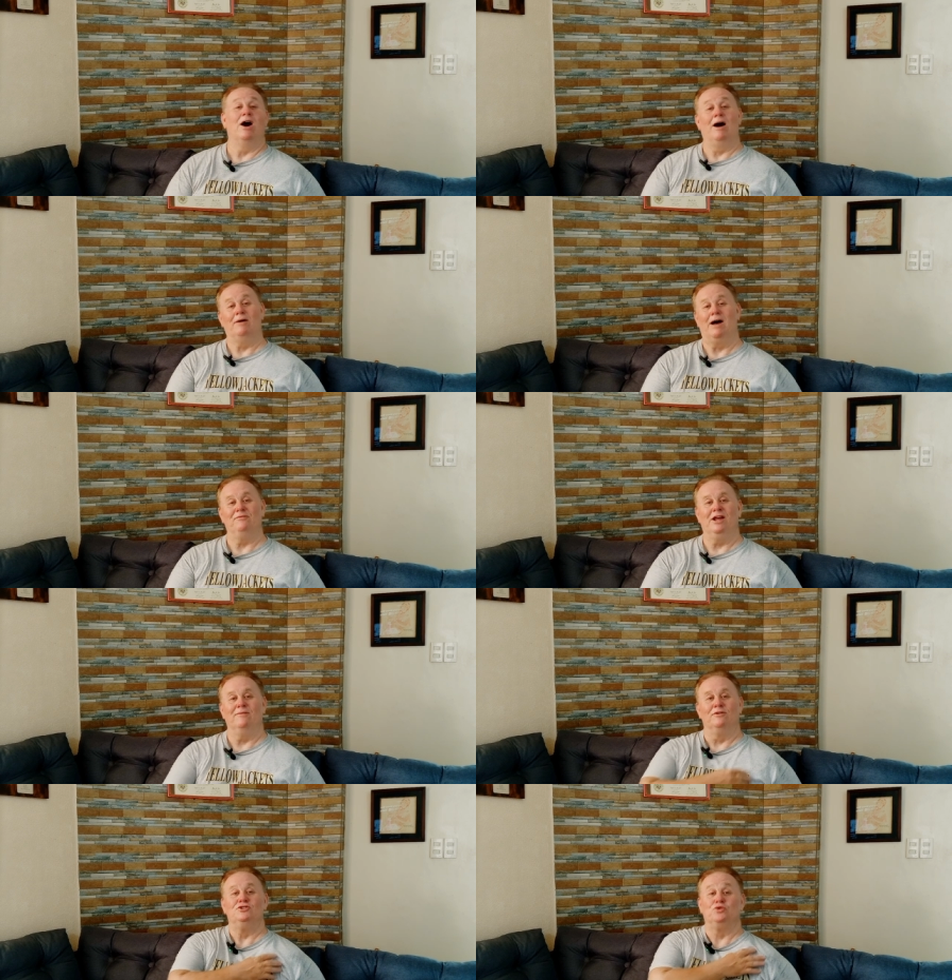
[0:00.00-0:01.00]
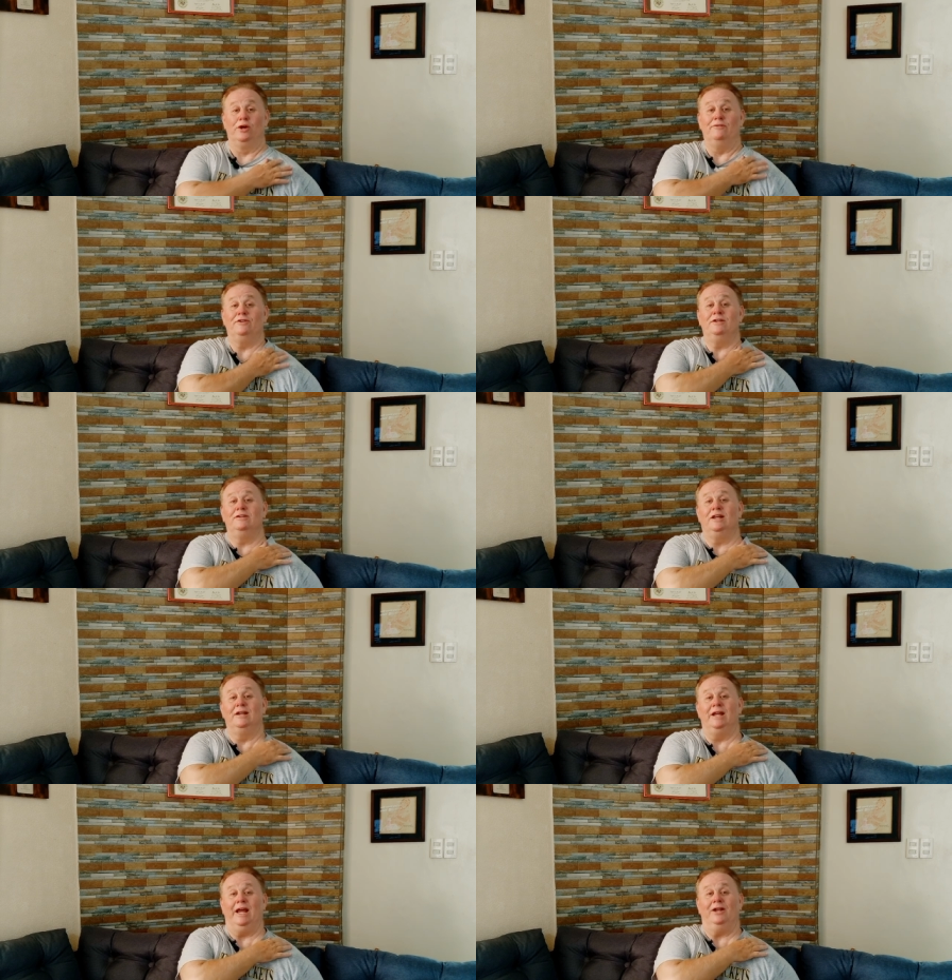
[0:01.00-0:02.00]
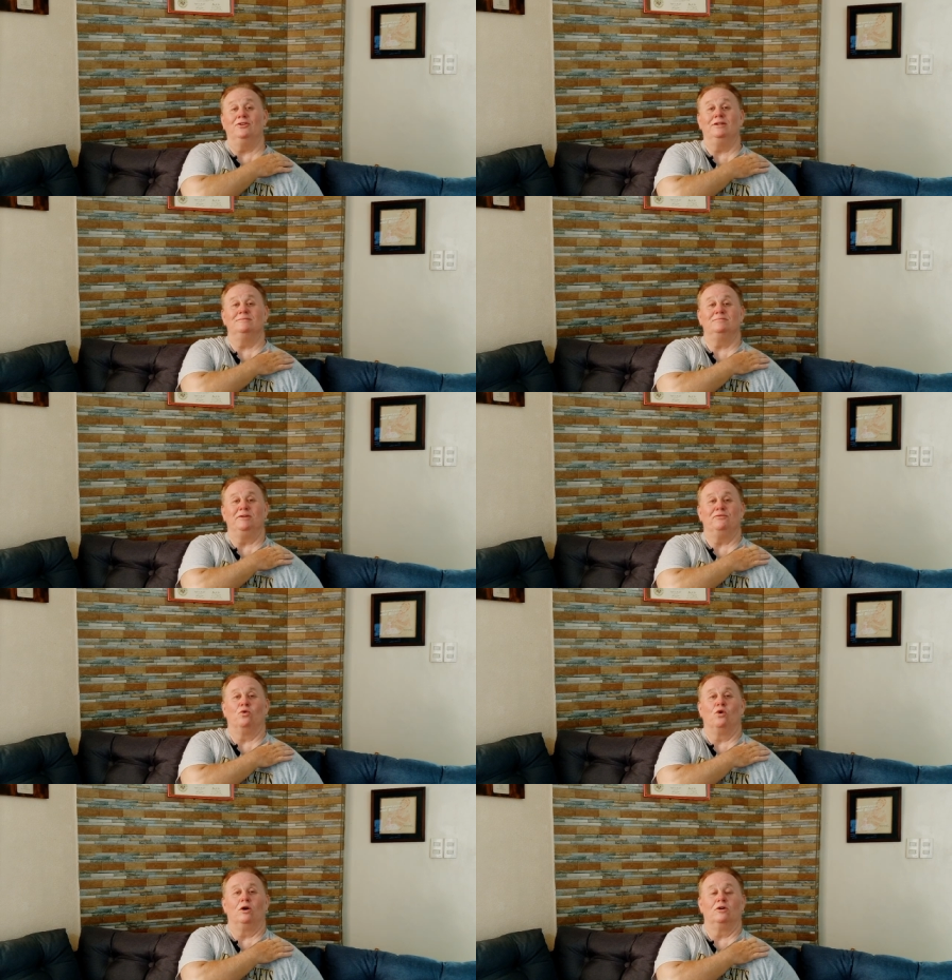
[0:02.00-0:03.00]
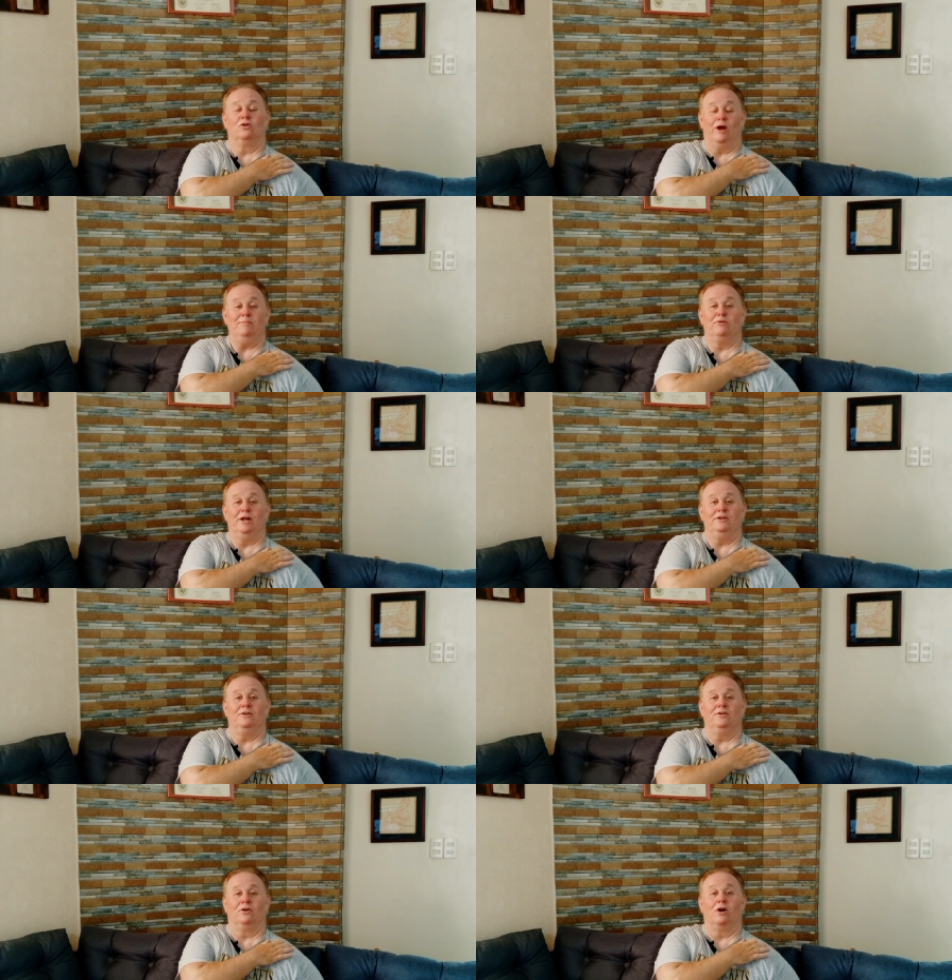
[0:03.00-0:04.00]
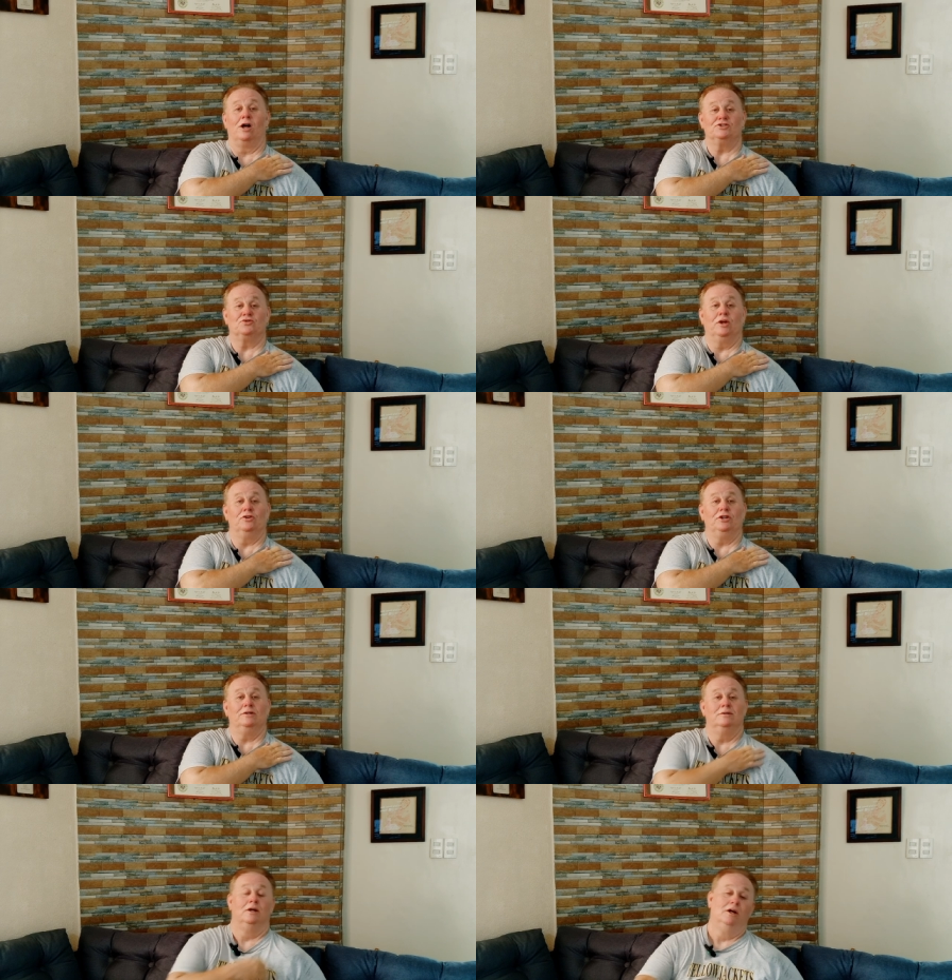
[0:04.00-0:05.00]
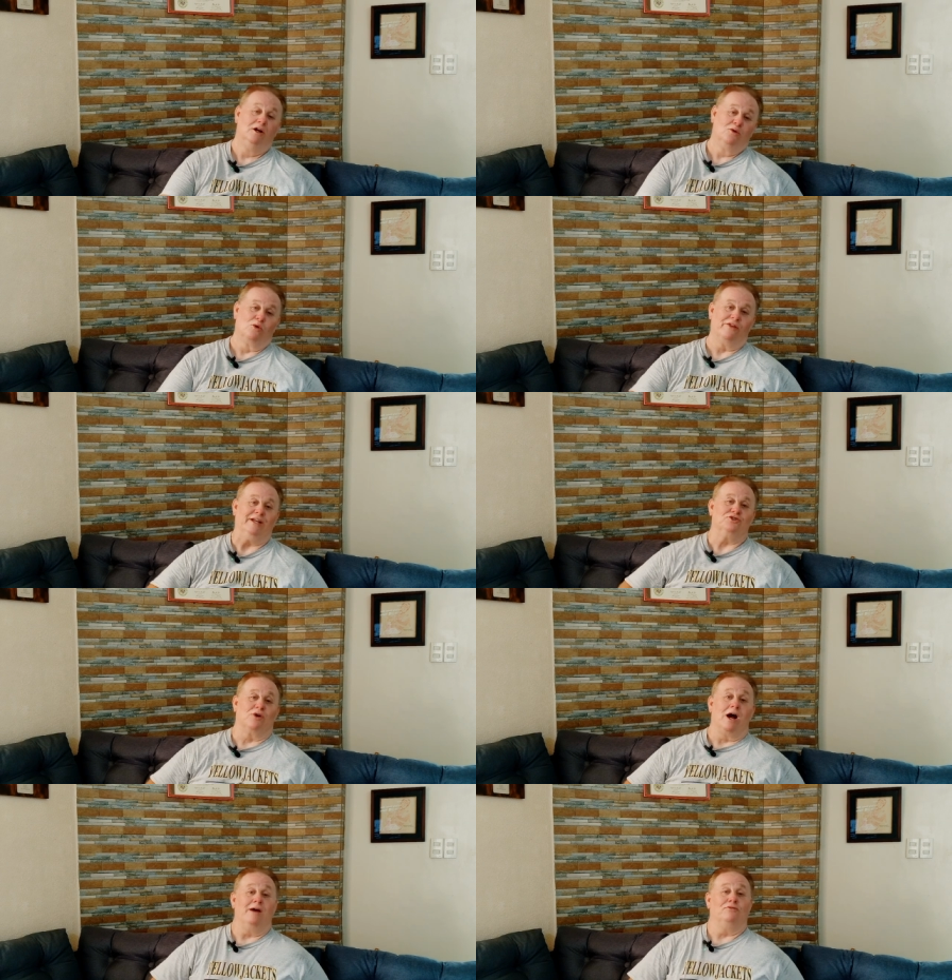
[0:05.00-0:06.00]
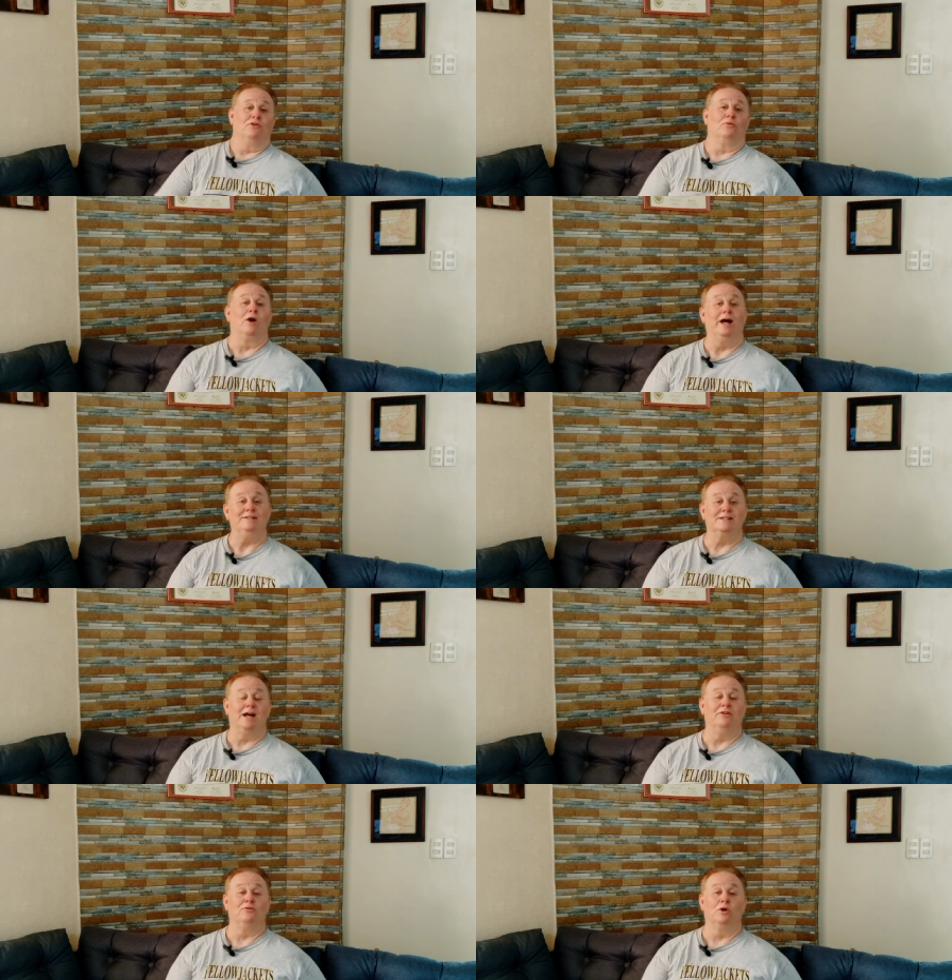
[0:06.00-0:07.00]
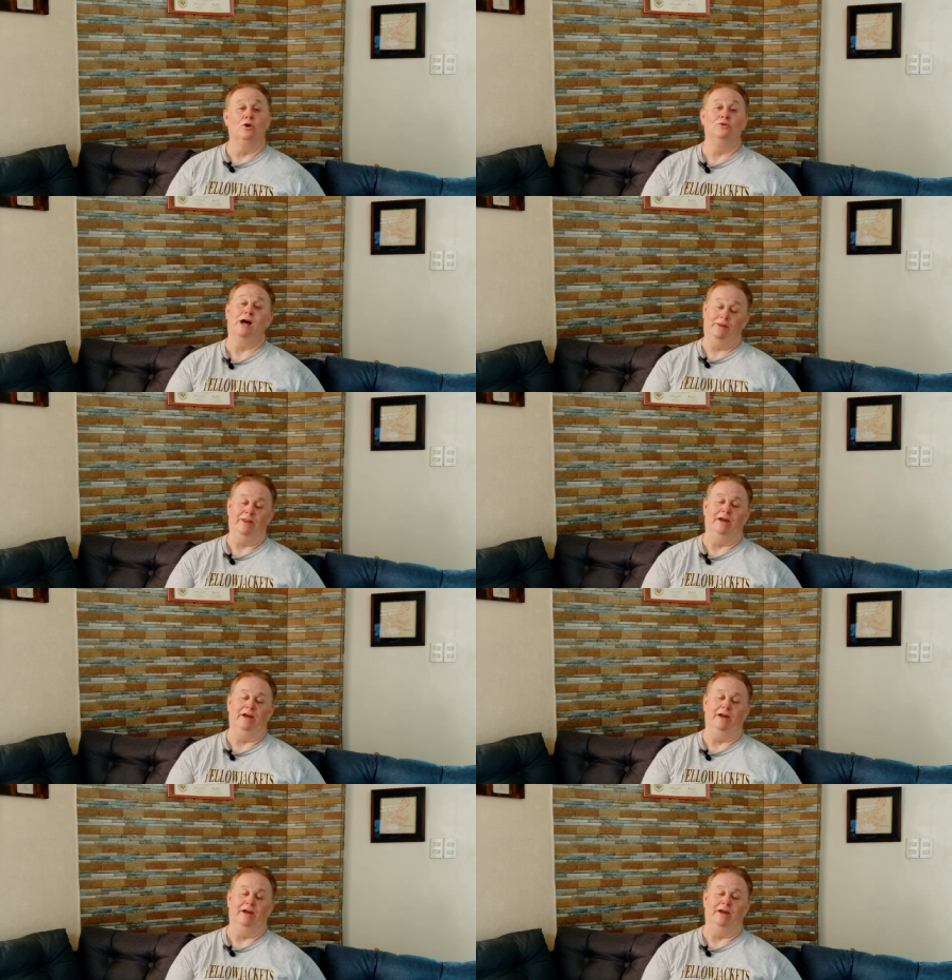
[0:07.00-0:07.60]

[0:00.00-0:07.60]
Now, I've never driven in England before, or Great Britain, or Australia, where they drive on the right side of the road.